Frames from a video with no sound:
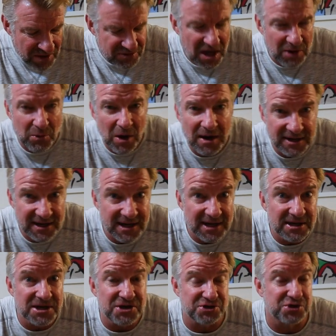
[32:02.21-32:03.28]
That raw
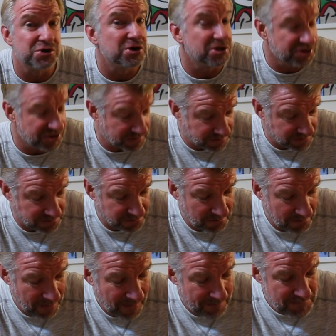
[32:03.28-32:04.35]
egg has cooked
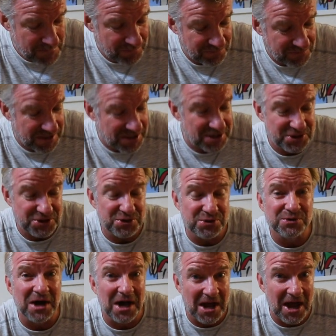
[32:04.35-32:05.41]

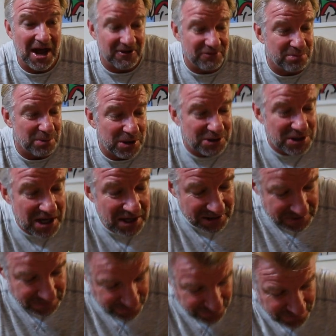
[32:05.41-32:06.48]
into a half-boiled
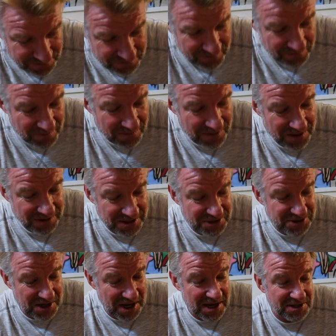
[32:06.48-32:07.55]
egg.
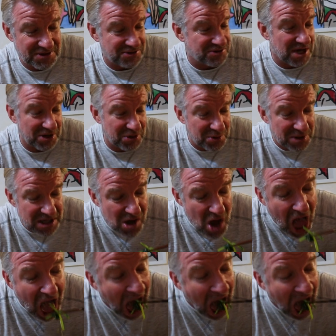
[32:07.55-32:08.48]
Yes, it has. It's not gooey.